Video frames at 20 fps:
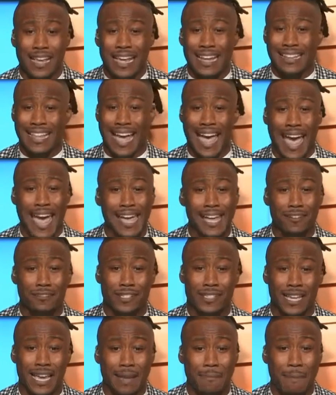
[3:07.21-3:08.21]
The
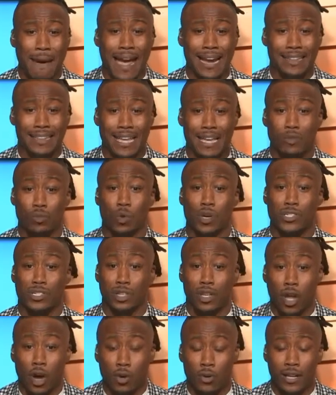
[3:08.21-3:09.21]
AFC back then was
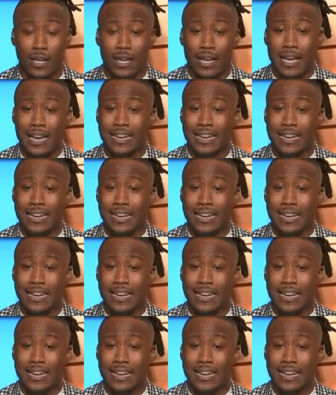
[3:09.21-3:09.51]
loaded,